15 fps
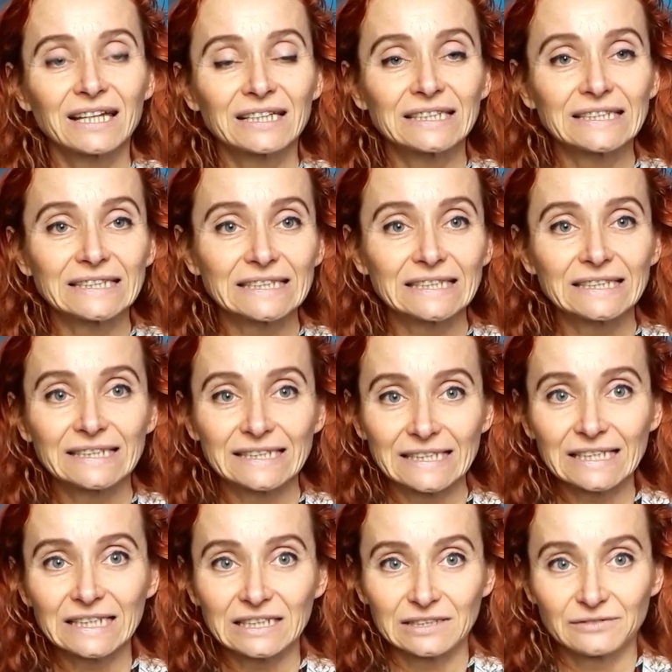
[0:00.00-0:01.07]
The
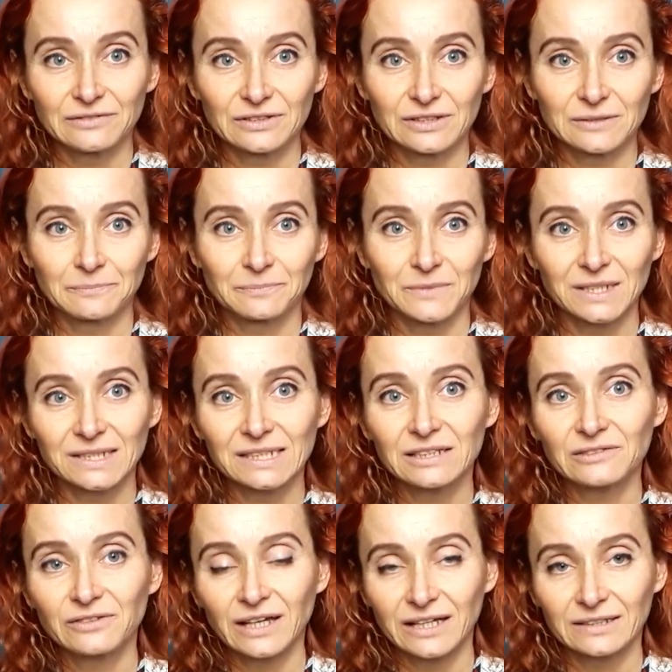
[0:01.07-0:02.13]
sleeves, the
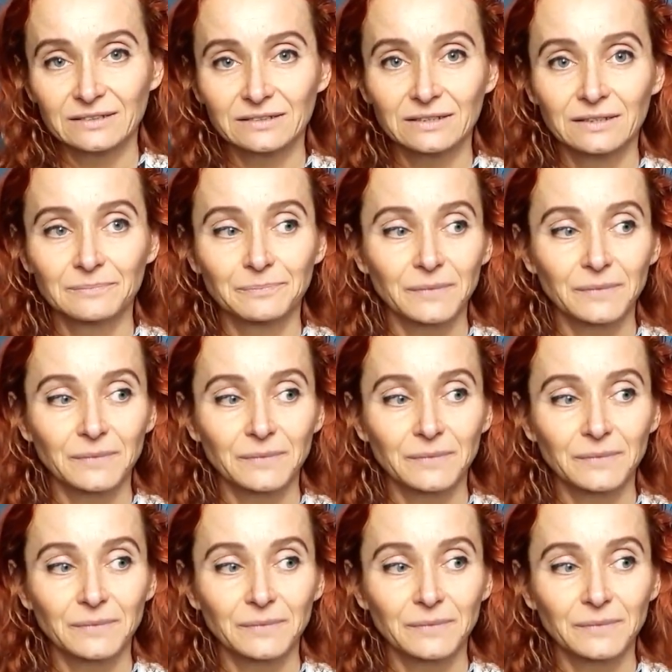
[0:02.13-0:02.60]
sleeve head